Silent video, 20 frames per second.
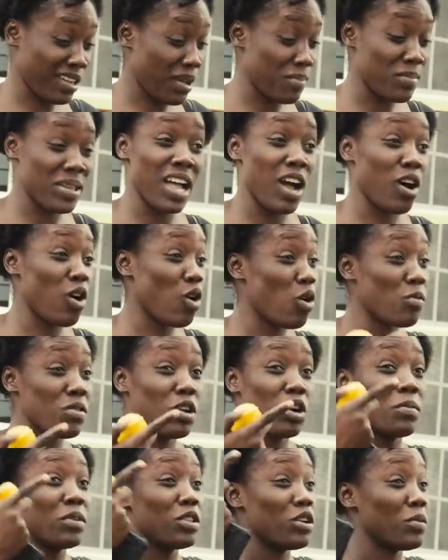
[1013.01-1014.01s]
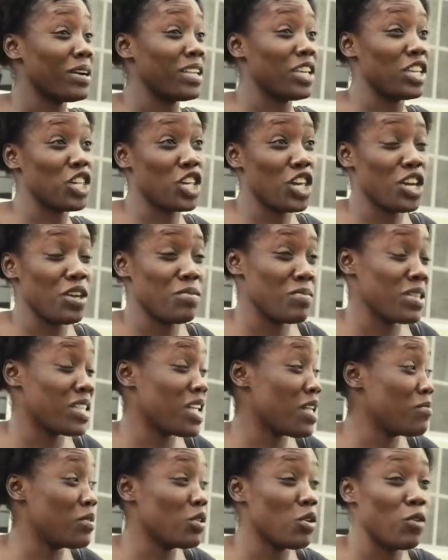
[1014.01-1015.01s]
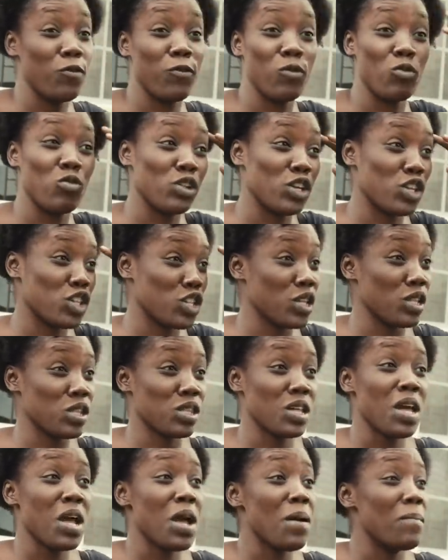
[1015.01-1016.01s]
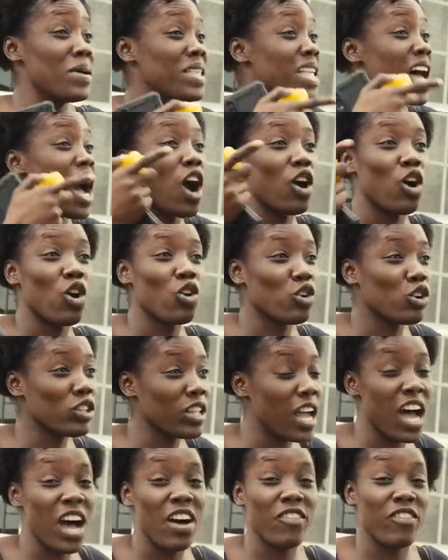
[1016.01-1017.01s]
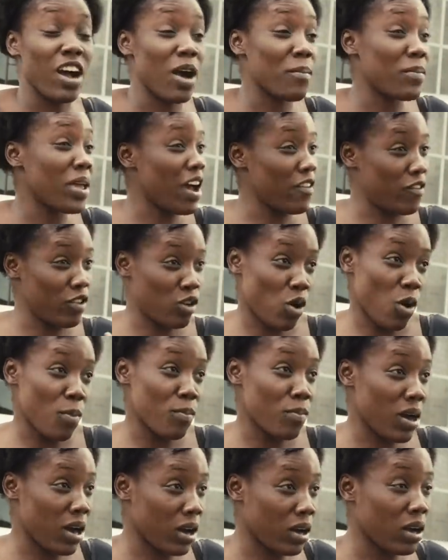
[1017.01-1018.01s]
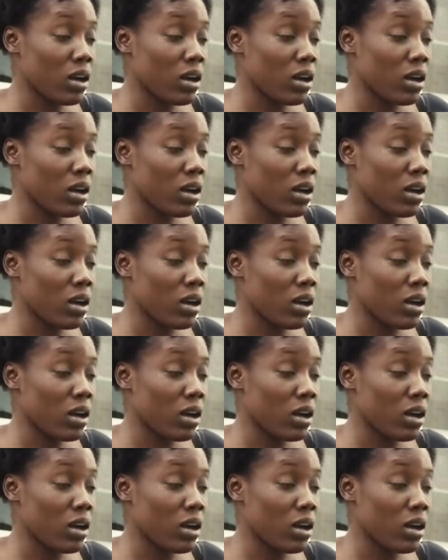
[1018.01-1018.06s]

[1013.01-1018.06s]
I mean, I go up there and make nobody trick me, tell me no foolishness. Mm-hmm. Me now go run off because I have to come back.